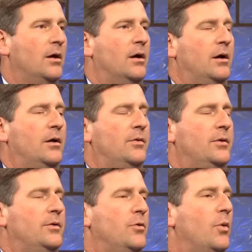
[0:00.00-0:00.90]

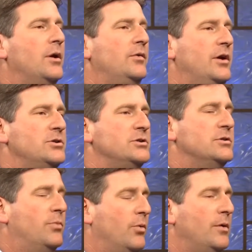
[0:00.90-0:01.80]
the organization
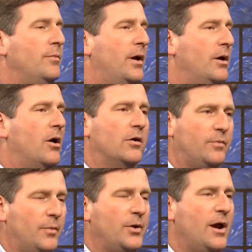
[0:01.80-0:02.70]
supported by
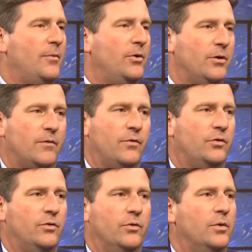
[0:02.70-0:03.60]
Congressmember Gabrielle
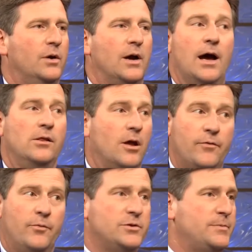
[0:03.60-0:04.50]
Giffords, who I love
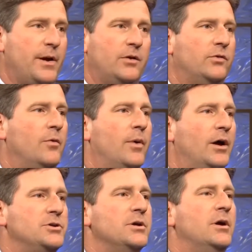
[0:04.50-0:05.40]
and respect so
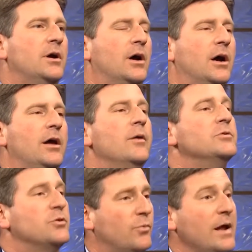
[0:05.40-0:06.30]
much. It
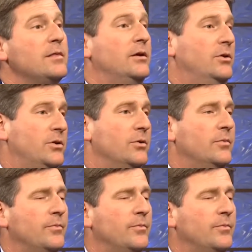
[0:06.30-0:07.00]
was the right thing to do.